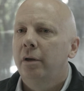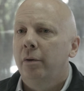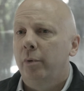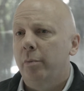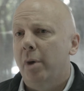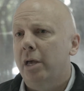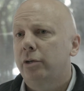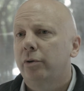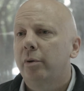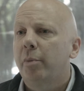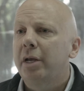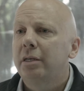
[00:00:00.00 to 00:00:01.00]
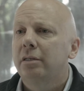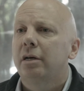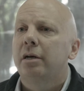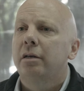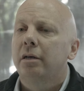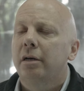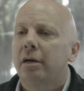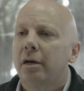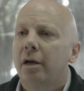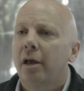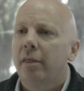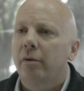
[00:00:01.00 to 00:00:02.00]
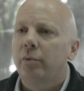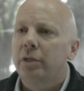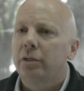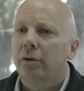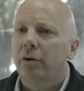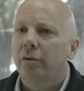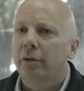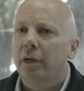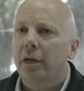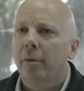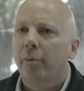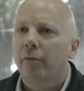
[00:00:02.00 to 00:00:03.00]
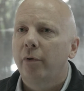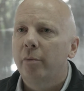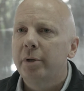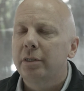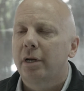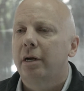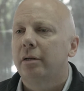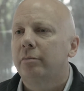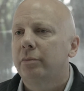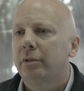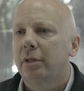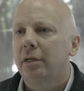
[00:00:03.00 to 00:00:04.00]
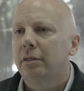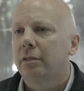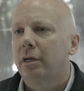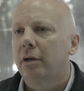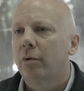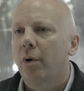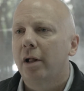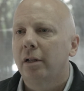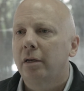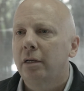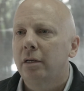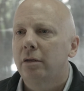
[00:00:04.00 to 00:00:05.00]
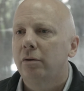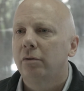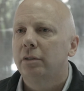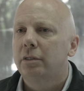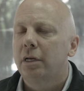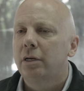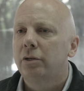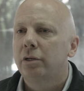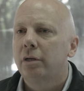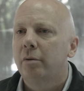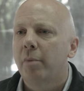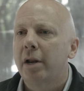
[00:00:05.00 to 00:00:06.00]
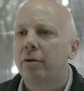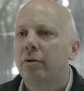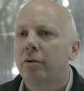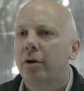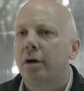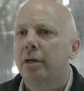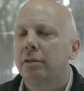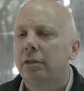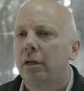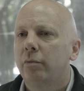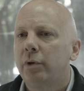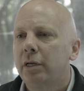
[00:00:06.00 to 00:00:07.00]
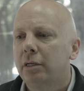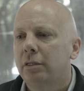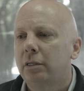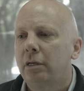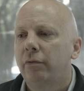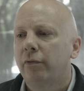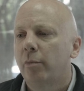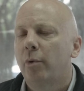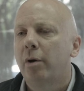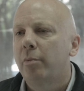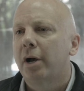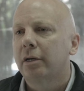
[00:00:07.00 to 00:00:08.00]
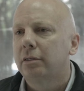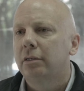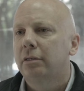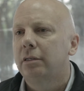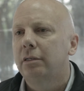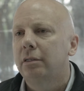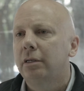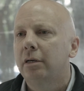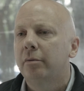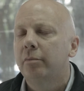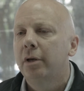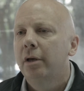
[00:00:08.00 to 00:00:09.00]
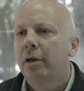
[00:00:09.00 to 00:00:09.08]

we measure a baseline and then we start looking at performance items, things like quality and utilization and medical cost, and we can see from Wellbox's CCM